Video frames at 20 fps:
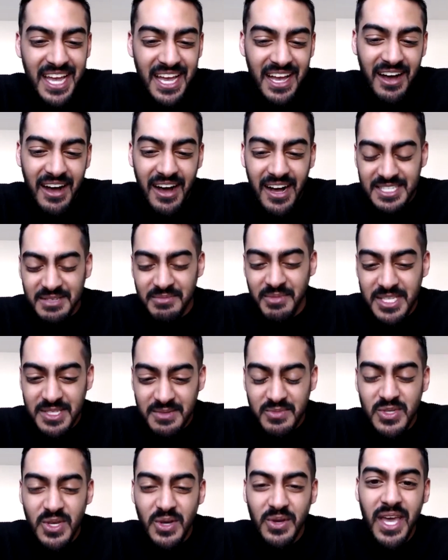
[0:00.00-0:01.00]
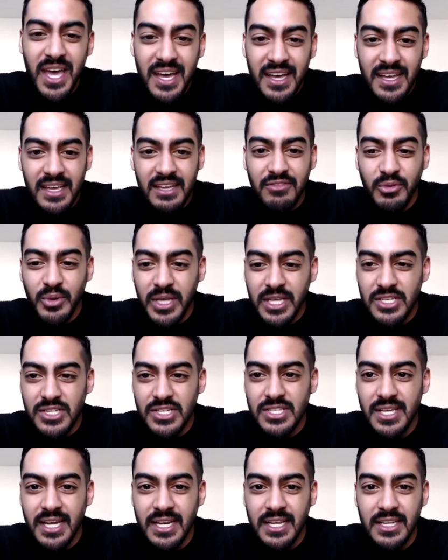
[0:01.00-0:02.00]
awesome, awesome. So yeah, if we could
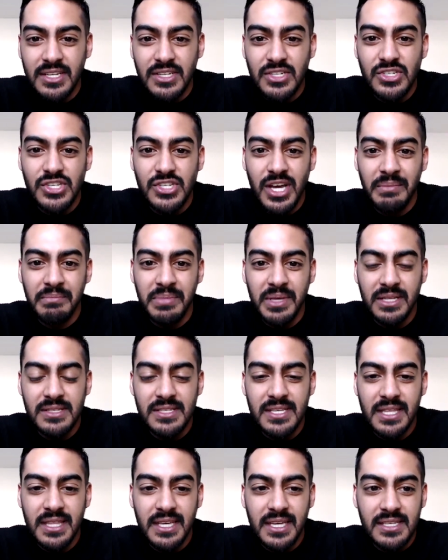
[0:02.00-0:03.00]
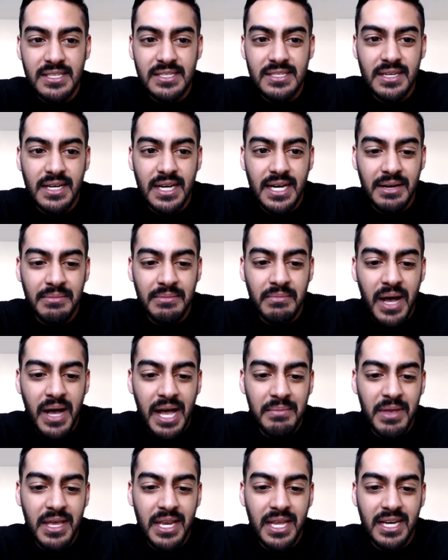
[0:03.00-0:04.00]
just kind of jump into this, I
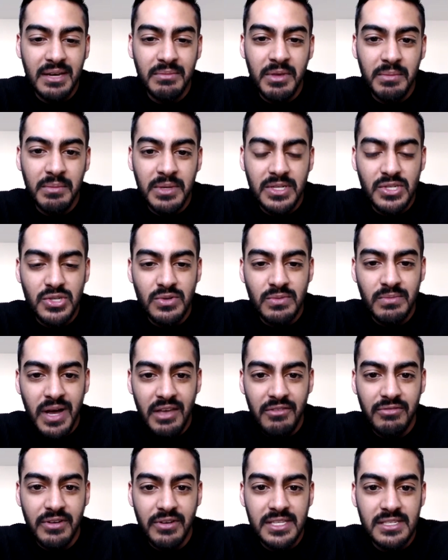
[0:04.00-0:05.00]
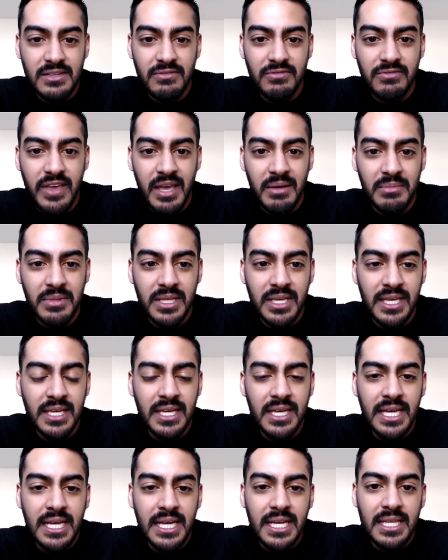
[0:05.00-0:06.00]
made a commitment to my friends and family
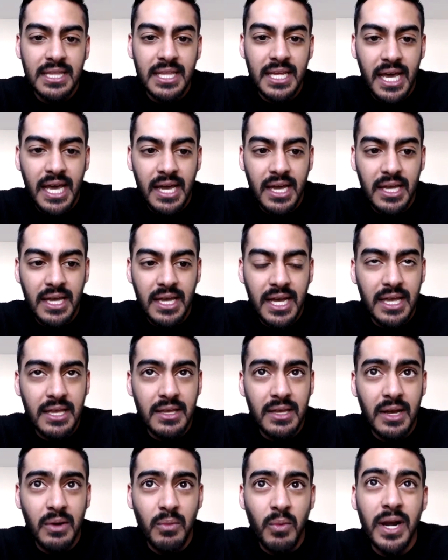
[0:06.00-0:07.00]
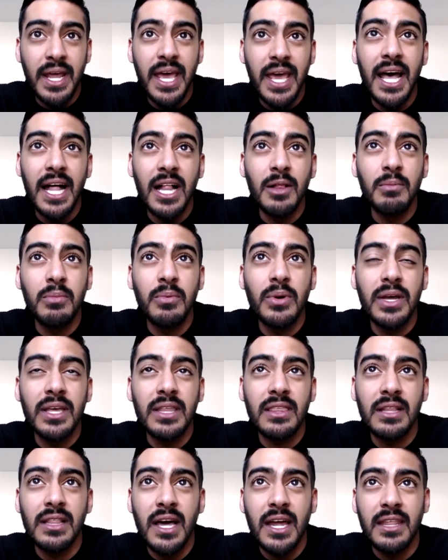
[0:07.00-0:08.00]
that I want to help with
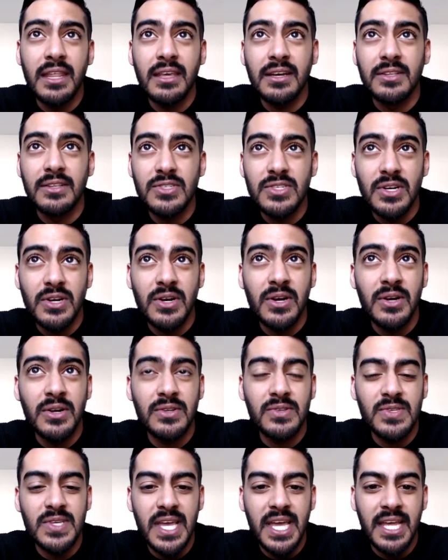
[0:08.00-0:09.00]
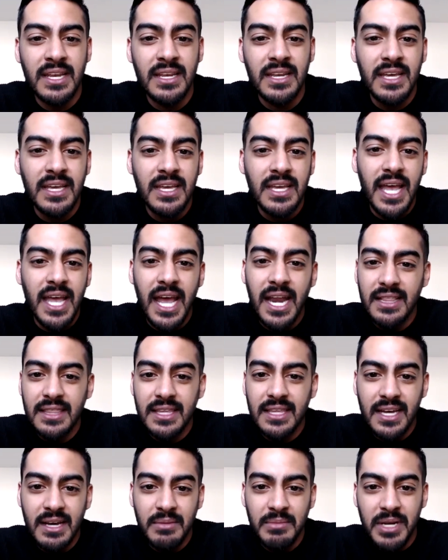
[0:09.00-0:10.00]
a lot of the concerns and
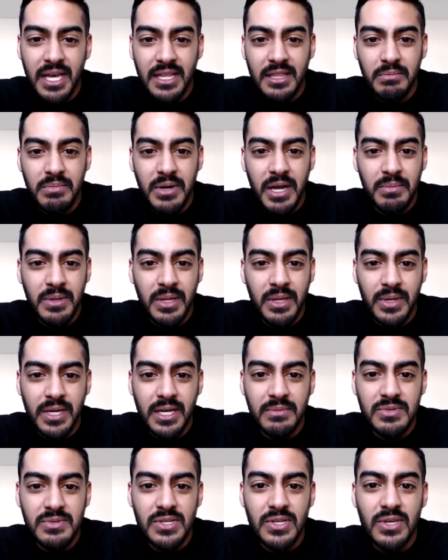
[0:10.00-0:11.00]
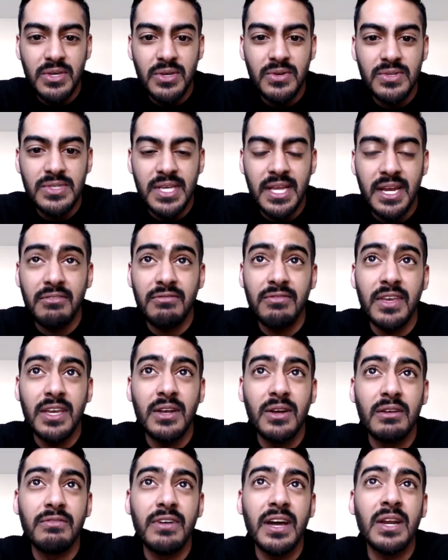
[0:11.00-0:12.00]
anything coming down the pipeline when it comes to news. And I
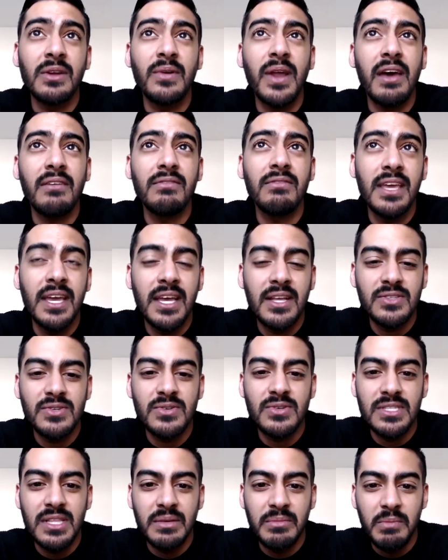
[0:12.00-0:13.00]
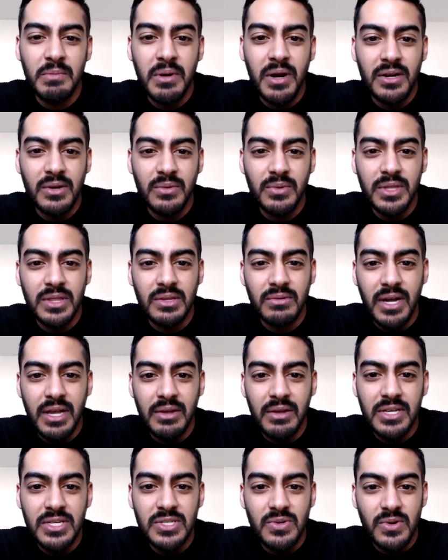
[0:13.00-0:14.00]
figure if I don't have the answers, let me partner with the right
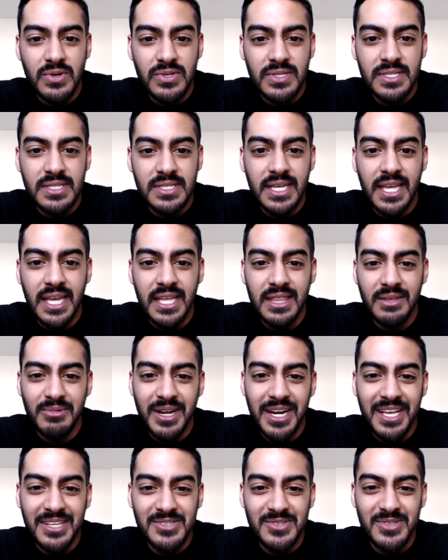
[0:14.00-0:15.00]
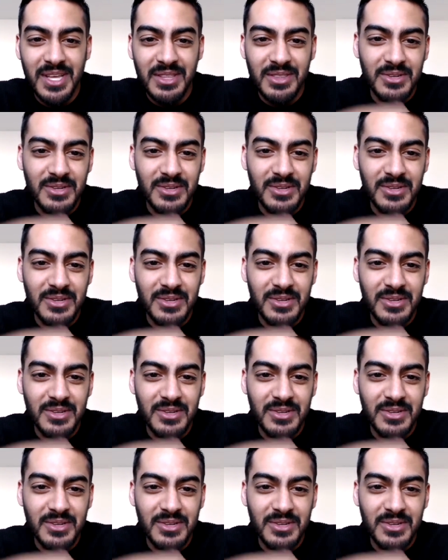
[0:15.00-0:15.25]
resources to get the right answers out there.